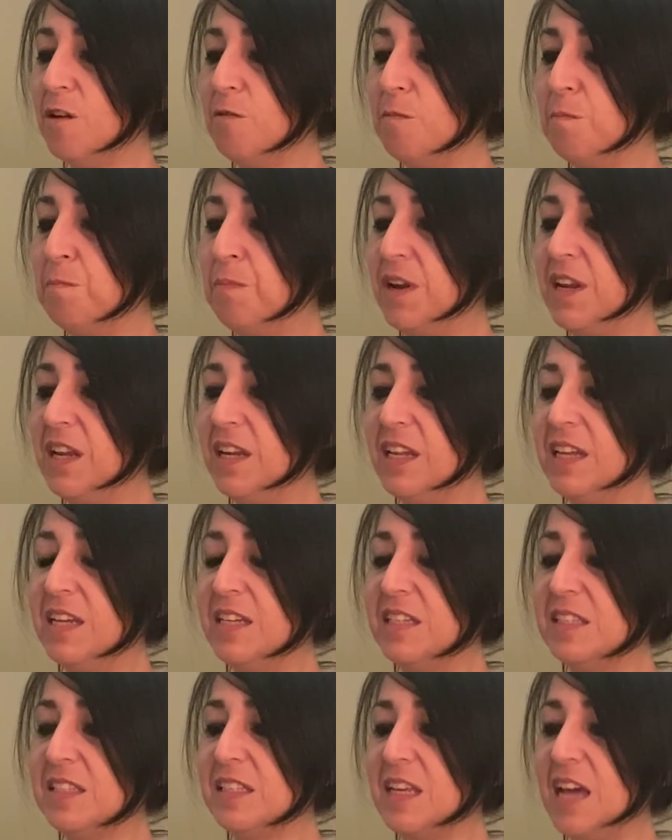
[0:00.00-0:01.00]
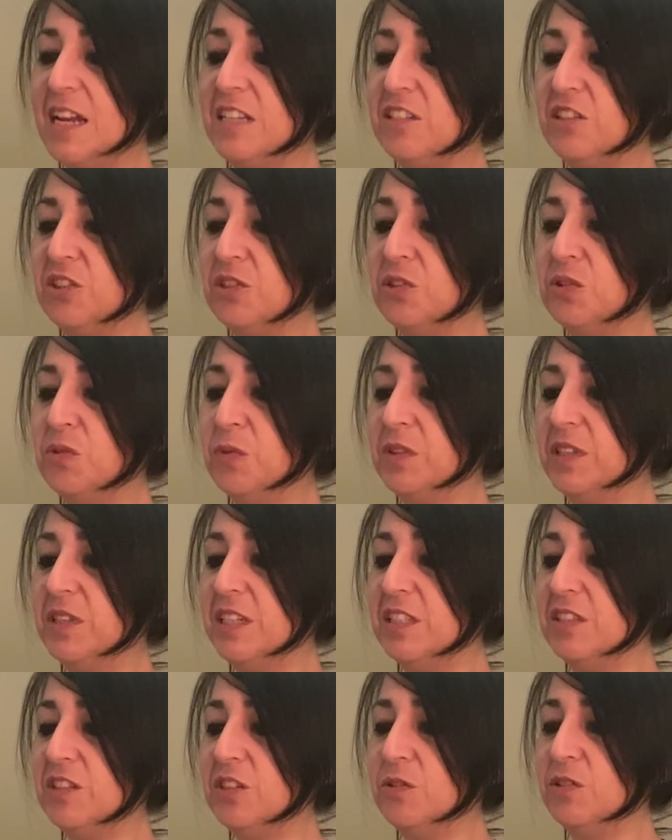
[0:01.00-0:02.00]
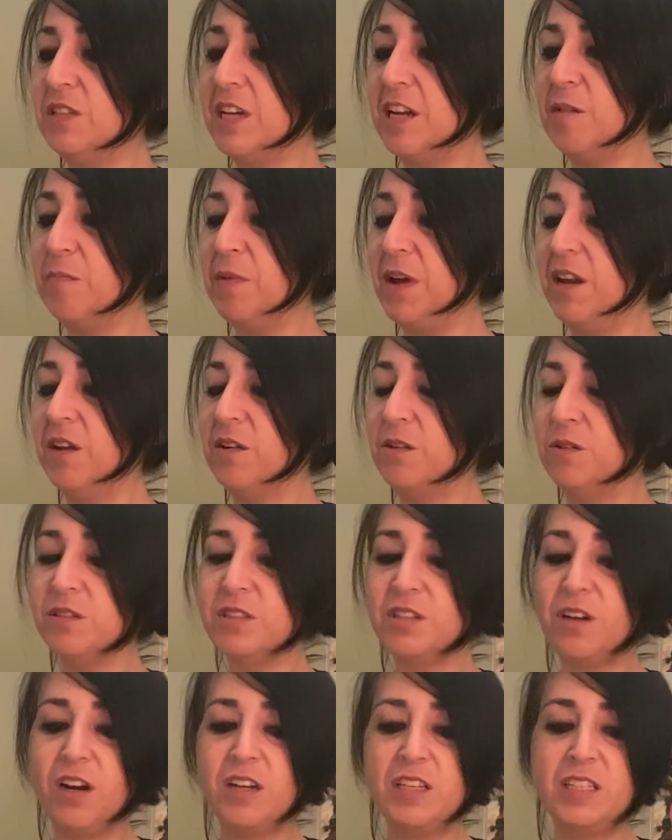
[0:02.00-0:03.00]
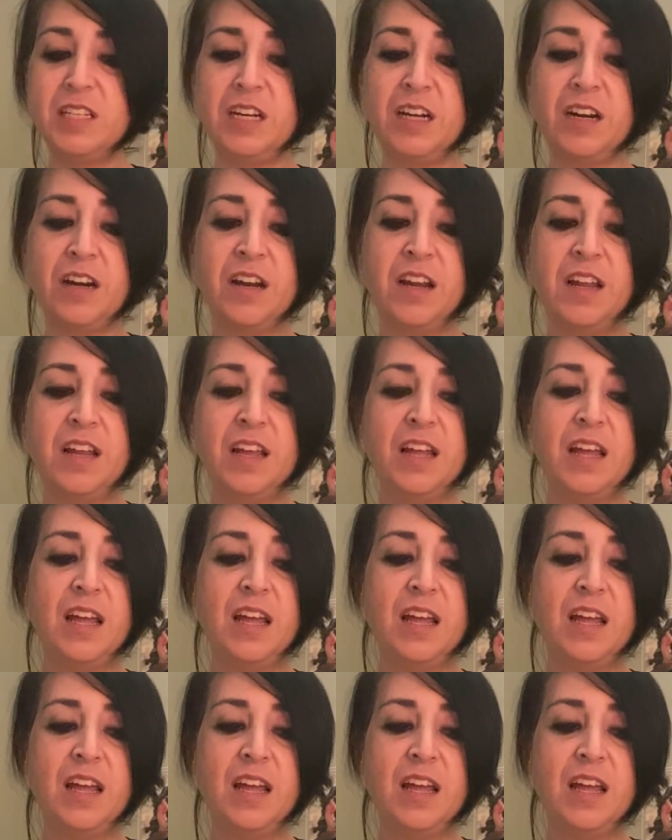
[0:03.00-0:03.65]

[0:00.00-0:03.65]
But it is, I do, with these two Ten of Pentacles cards here,